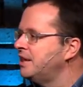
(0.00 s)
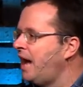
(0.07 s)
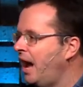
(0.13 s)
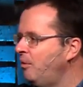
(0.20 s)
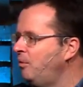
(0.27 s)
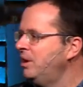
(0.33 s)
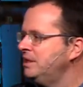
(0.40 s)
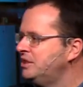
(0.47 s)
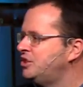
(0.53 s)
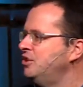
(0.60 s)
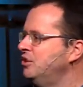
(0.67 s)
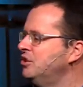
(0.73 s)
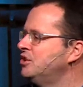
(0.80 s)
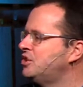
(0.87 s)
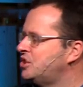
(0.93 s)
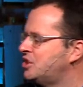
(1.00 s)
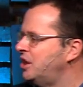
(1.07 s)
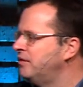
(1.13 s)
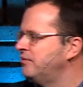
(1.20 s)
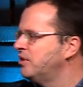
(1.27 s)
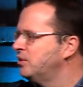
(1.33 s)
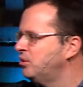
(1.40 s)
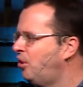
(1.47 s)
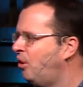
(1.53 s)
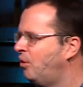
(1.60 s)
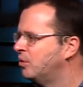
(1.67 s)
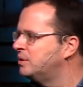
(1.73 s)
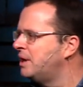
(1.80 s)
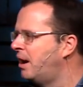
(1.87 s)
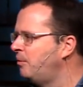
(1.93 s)
want you to serve the
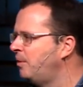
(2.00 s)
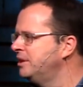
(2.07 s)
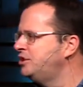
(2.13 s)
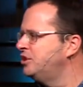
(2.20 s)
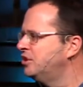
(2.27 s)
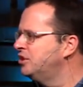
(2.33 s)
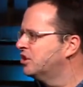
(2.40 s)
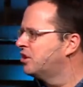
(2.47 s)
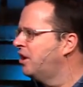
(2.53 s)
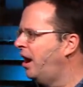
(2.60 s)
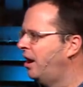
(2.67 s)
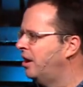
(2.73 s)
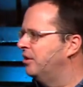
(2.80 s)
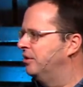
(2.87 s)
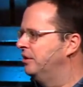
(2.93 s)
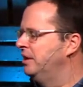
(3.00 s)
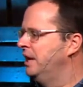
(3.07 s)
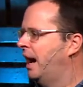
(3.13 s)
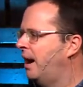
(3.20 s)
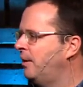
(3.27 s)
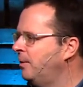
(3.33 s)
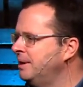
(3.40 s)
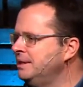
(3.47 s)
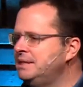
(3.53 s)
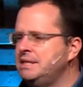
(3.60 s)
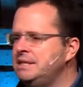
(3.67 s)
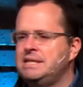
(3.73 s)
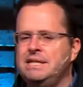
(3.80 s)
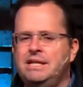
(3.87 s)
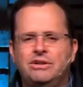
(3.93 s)
Lord. I want you to grow. I want to
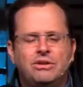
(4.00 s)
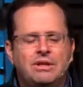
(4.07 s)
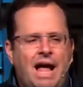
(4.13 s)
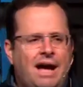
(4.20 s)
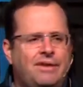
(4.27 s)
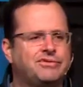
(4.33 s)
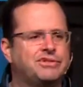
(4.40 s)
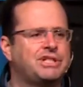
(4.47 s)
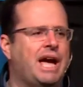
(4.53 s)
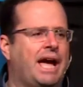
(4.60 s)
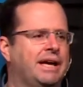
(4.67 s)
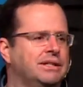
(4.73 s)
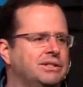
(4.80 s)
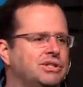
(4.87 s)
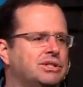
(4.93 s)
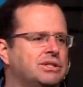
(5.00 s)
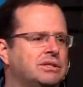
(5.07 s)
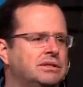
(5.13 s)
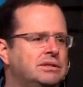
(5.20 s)
see your life changed.